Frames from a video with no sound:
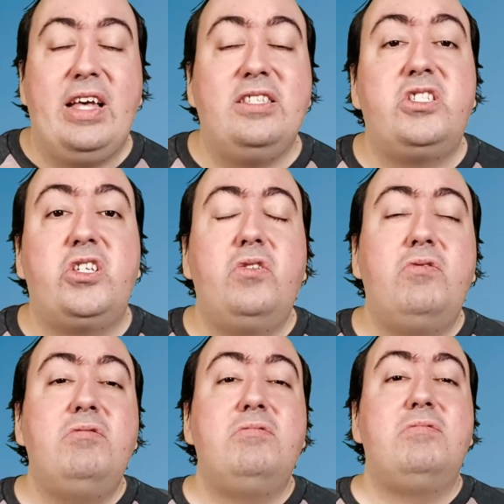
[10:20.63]
And
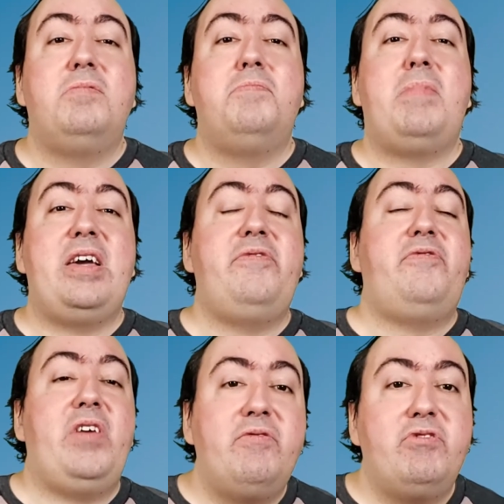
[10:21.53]
so my
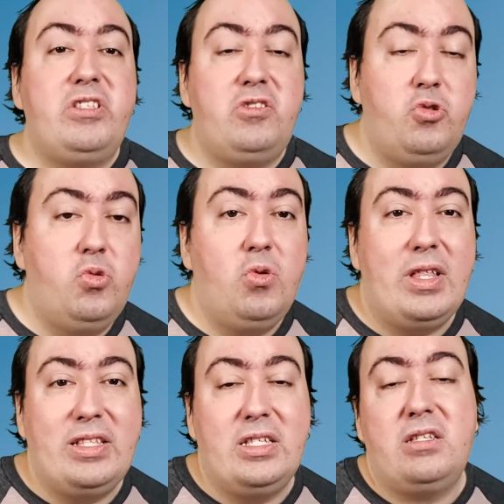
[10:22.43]
favorite
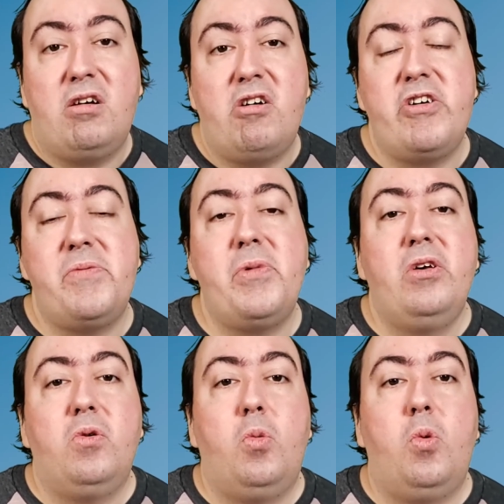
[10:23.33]
tool at the time
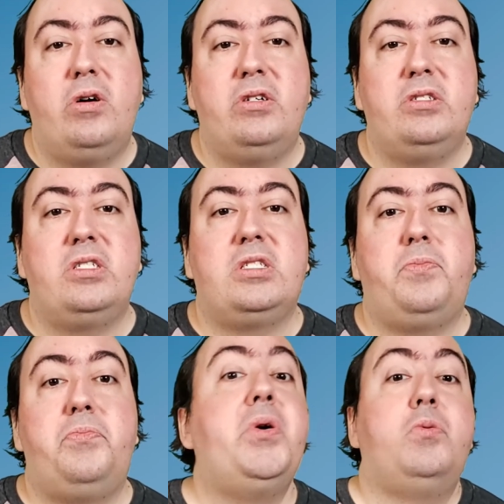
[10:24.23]
was
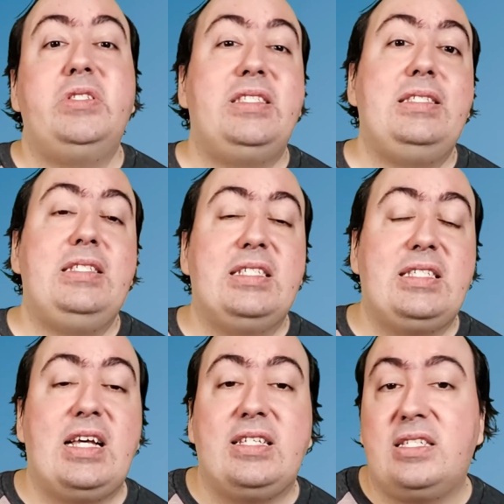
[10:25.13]
Post
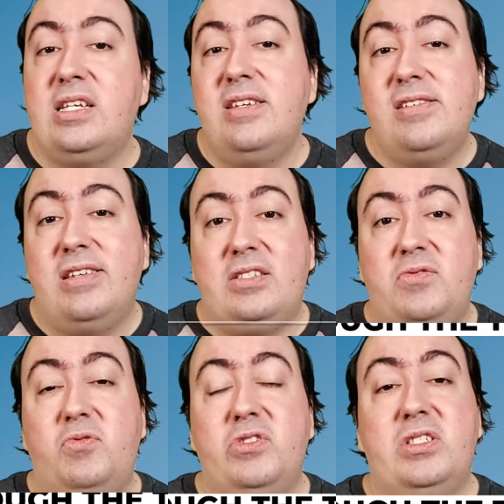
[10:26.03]
CSS.
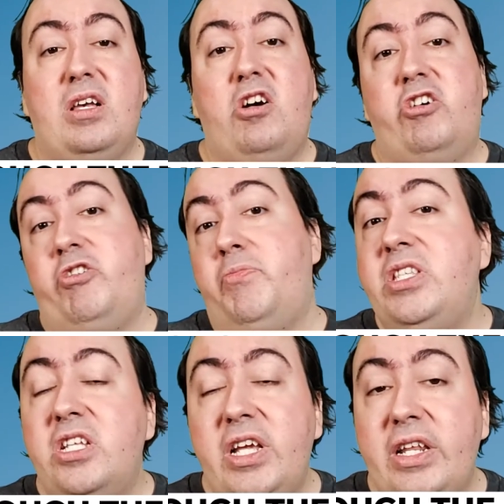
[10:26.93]
It was
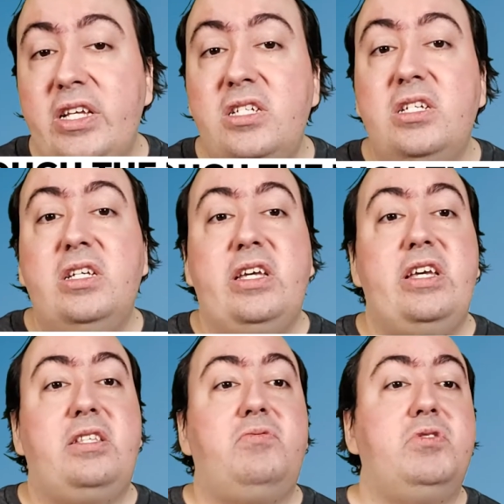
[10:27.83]
unopinionated,
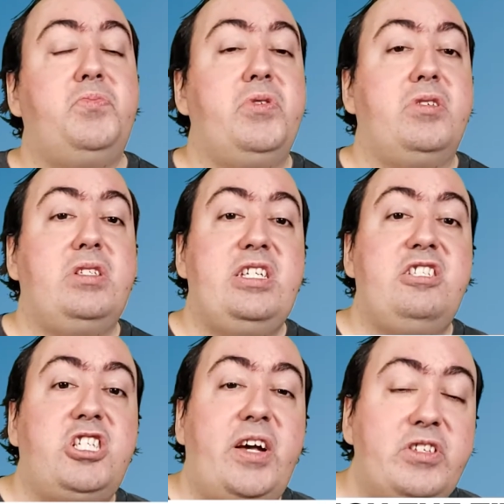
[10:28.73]
it was built
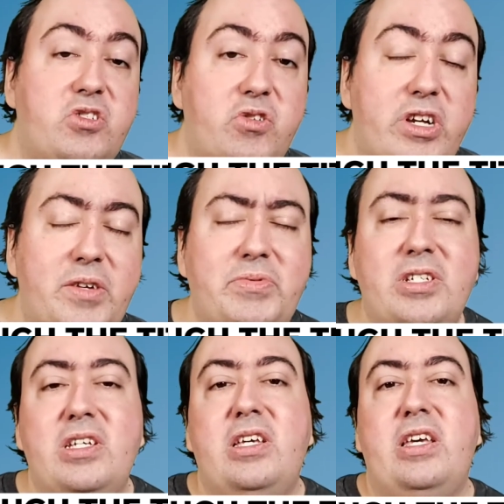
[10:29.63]
in JavaScript,
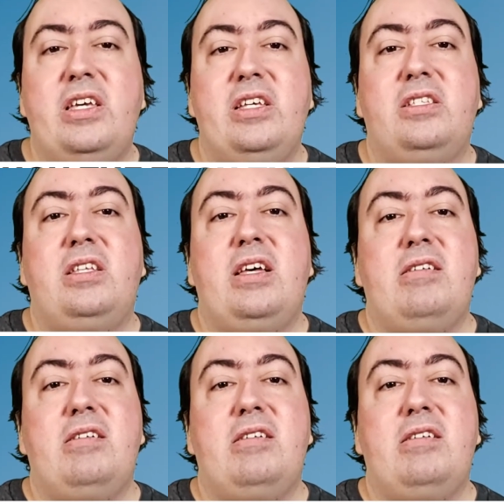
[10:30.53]
it